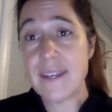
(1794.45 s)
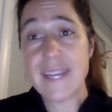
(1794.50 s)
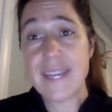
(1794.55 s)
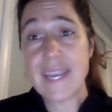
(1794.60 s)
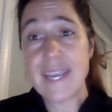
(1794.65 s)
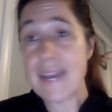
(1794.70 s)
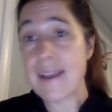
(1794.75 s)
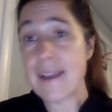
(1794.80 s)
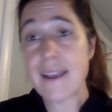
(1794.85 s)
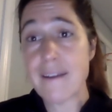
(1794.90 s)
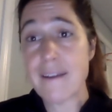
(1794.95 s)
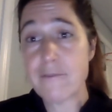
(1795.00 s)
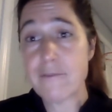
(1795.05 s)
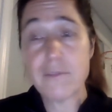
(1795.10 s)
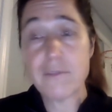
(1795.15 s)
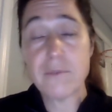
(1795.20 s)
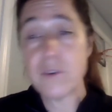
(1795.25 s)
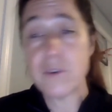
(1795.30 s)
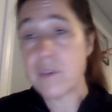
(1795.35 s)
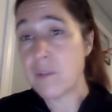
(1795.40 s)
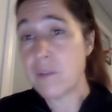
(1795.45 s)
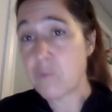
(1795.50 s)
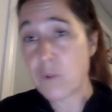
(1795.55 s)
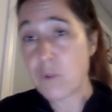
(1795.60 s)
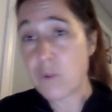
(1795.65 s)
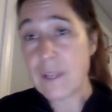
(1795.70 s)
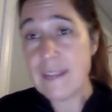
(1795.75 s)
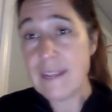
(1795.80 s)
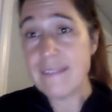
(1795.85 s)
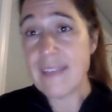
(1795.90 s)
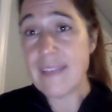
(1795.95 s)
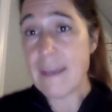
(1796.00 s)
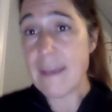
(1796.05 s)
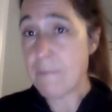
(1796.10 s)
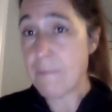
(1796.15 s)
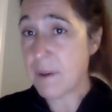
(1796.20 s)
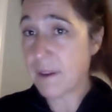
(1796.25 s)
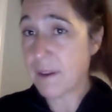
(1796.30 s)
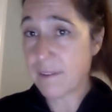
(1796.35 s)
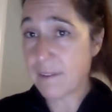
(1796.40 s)
get uncomfortable and release that
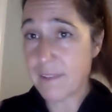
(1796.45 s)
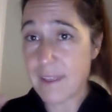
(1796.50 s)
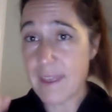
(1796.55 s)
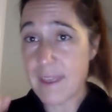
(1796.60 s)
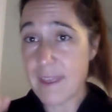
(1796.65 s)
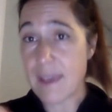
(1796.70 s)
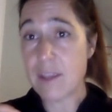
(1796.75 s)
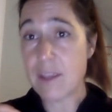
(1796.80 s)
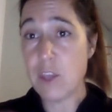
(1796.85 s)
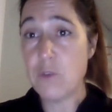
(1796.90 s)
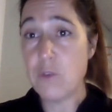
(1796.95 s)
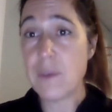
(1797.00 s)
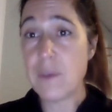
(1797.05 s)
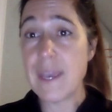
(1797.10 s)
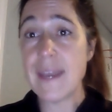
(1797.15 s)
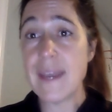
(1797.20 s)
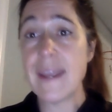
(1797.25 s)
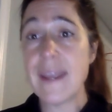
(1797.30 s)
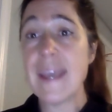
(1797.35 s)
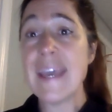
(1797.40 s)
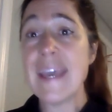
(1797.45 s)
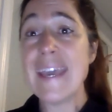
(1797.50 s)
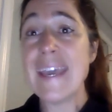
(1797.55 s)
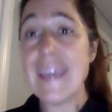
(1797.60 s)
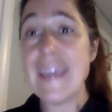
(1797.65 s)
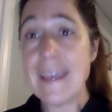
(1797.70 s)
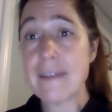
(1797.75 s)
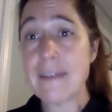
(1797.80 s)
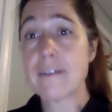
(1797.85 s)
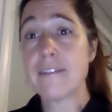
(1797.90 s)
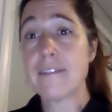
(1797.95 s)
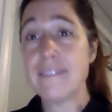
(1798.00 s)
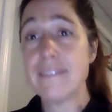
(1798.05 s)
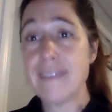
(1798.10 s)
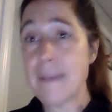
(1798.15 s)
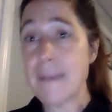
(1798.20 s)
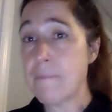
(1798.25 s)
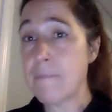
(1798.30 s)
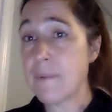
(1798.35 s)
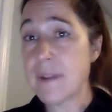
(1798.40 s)
puck so that you can
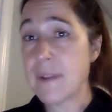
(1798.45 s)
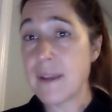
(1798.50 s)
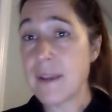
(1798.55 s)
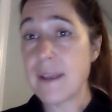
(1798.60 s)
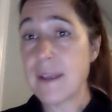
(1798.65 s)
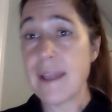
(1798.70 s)
intercept.